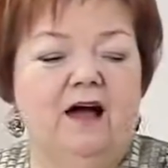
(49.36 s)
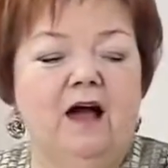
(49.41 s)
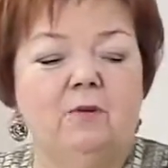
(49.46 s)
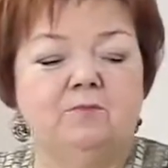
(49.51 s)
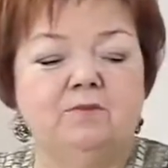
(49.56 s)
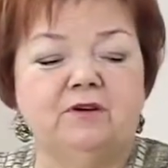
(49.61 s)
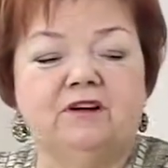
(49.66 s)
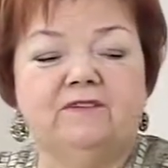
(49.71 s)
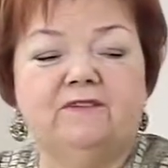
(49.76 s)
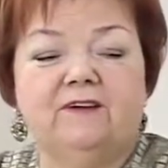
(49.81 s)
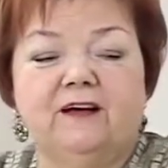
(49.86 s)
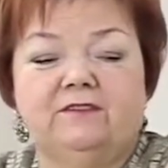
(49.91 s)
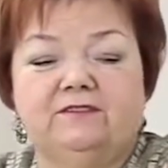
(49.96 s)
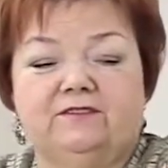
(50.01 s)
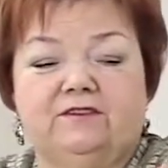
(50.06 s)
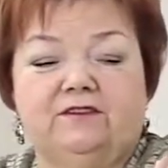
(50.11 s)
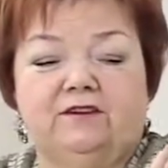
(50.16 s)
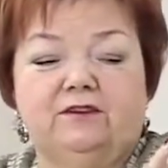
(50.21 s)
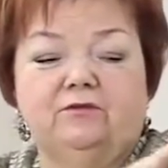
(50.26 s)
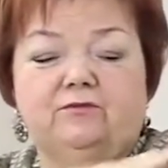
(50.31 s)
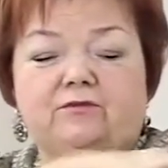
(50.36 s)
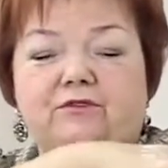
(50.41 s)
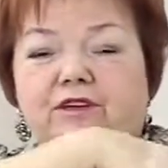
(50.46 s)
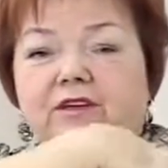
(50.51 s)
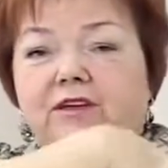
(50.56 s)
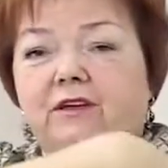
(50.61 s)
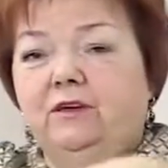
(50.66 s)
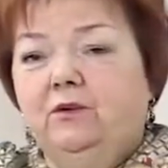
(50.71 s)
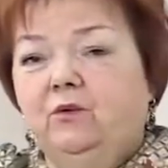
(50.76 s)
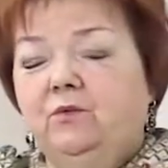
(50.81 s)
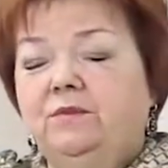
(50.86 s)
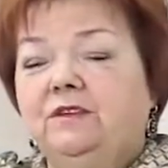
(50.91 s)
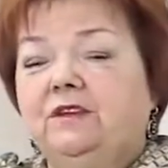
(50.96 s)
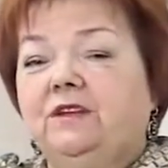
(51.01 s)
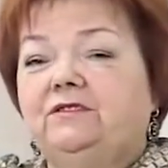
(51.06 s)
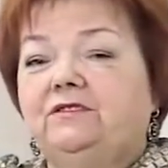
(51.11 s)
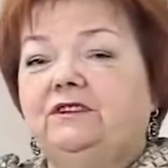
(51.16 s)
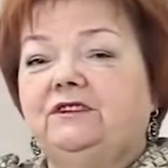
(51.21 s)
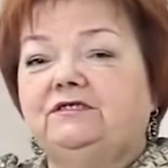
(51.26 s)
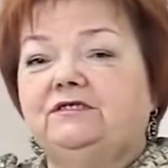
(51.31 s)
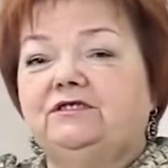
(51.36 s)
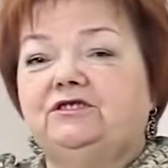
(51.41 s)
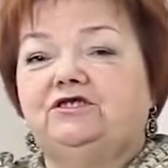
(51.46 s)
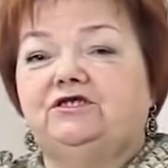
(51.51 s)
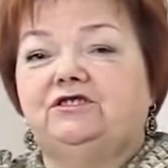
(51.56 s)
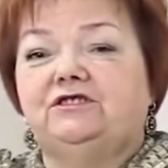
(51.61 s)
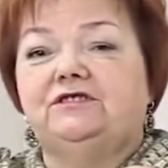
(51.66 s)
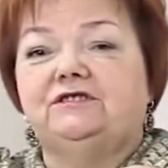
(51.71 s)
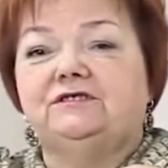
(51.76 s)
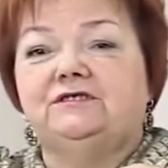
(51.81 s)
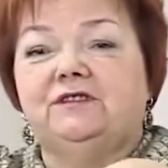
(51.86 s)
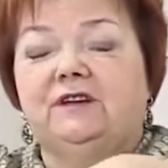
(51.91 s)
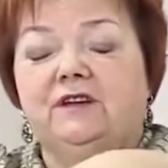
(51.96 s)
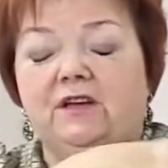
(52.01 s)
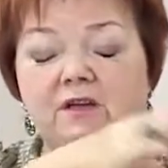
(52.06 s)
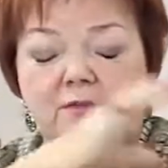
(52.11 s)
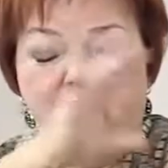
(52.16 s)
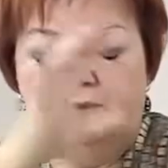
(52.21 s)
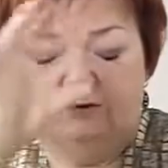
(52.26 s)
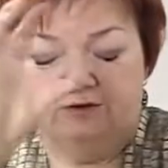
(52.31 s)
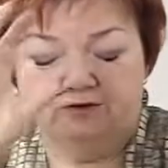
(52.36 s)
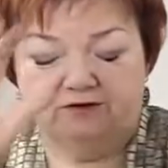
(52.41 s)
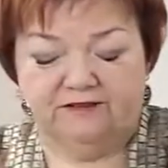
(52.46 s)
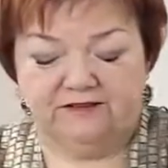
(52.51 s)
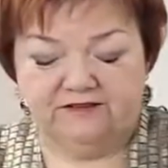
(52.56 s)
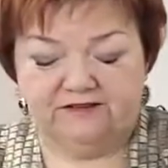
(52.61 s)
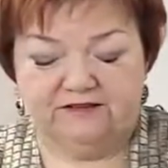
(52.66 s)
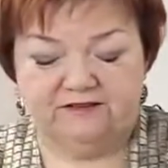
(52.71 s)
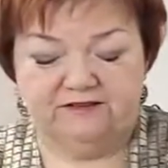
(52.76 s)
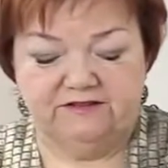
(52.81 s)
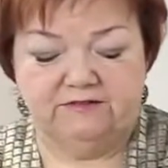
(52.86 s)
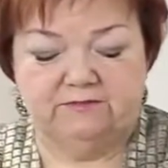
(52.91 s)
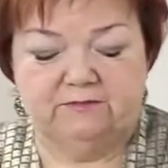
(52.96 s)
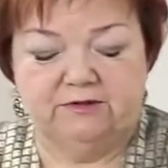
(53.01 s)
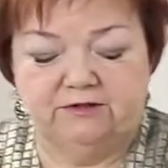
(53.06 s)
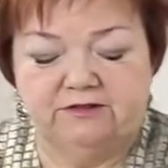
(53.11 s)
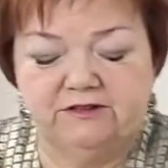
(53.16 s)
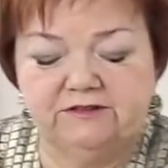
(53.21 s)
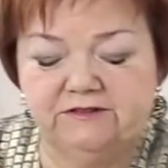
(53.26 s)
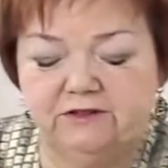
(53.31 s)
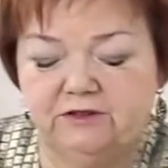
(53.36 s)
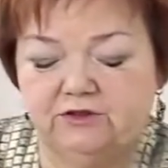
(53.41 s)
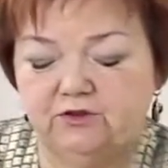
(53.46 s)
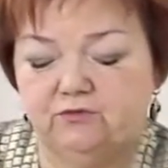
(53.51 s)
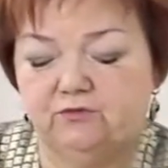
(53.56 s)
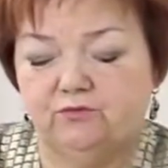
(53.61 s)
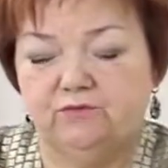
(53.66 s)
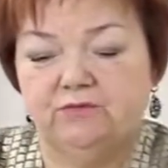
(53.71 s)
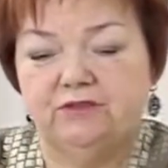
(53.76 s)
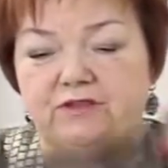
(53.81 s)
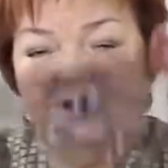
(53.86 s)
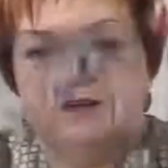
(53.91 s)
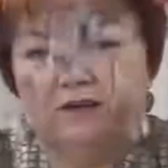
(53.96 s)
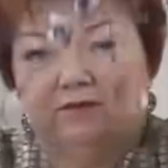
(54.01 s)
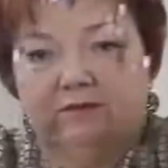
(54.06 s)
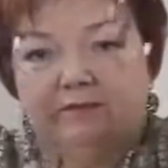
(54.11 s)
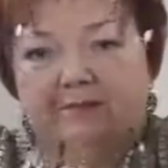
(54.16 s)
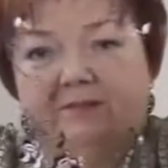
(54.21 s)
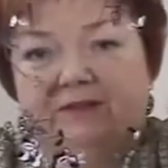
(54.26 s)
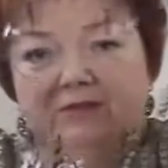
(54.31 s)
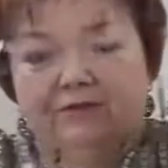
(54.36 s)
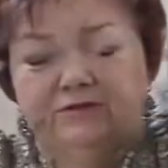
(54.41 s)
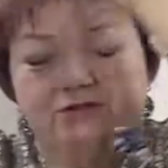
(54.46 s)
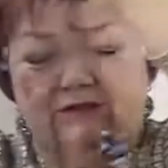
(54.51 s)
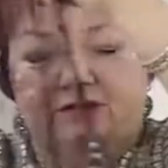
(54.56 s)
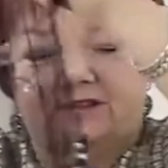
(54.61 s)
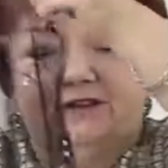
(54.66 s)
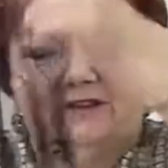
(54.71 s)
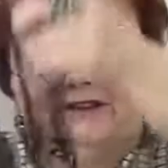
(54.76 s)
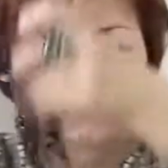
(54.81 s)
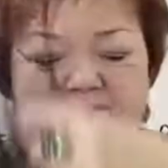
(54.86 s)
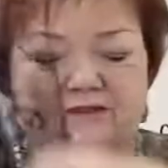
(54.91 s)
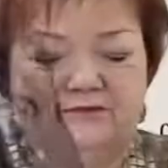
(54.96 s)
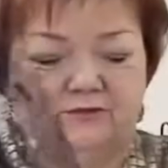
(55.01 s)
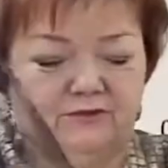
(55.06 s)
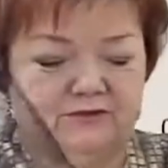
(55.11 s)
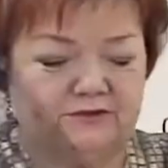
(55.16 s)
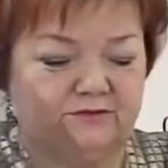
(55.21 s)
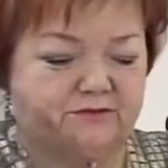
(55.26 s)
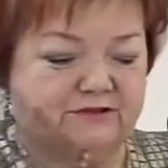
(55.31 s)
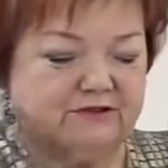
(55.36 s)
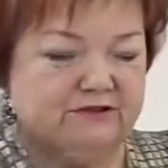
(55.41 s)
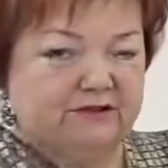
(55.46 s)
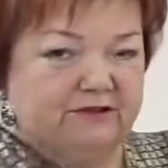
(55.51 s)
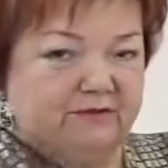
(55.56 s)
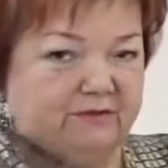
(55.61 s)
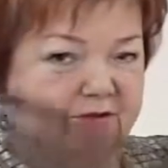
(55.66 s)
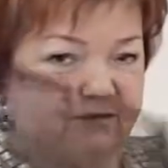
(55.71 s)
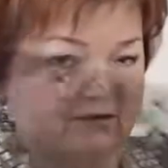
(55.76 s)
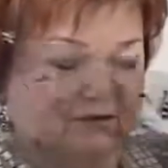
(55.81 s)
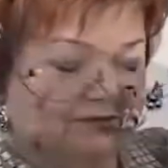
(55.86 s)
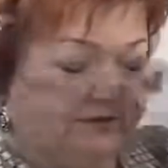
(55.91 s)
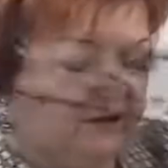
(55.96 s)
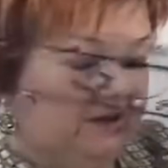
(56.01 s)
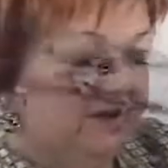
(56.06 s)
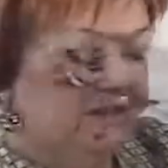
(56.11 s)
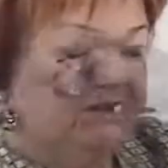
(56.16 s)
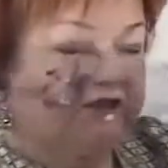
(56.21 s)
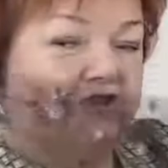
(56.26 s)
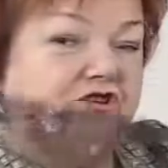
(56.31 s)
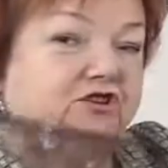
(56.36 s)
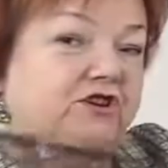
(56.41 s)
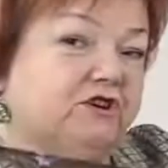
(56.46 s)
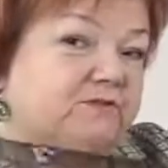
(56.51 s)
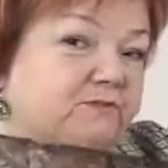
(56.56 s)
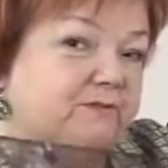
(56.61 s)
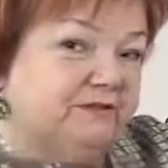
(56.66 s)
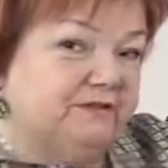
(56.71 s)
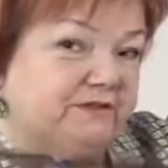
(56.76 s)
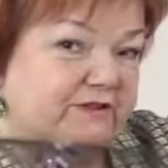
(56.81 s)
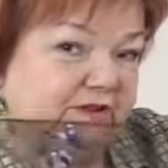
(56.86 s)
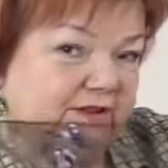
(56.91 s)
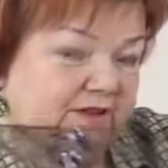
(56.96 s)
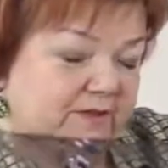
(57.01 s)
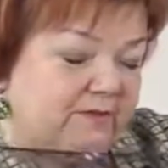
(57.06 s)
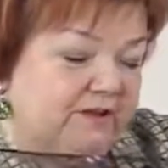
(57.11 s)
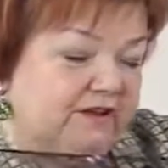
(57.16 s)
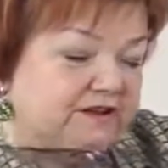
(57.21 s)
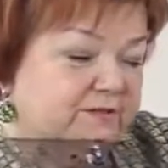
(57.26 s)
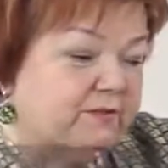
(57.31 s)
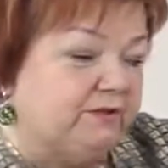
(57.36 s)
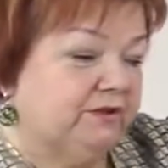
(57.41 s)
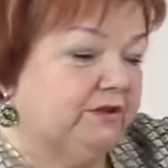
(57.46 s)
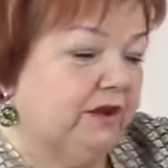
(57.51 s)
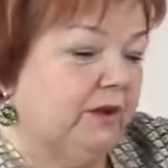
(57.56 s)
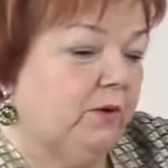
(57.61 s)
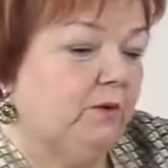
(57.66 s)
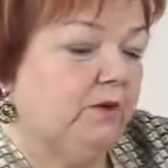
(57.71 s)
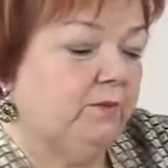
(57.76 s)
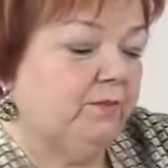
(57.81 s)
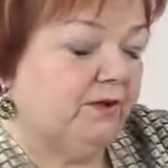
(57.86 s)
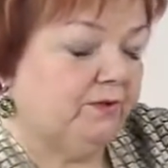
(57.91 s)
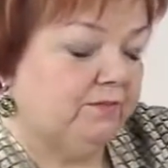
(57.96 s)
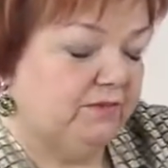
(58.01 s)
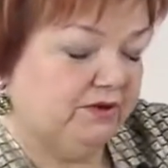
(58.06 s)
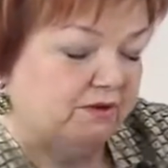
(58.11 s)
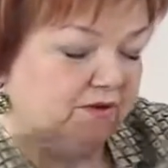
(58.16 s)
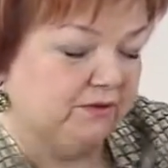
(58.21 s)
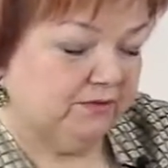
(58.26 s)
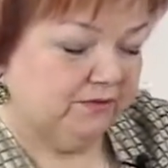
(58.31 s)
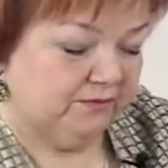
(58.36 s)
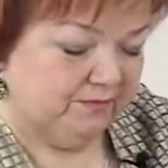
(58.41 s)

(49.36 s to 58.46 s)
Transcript: What about the width? My arm is 36 centimeters wide and I also add 2 centimeters, so the width is 38 centimeters.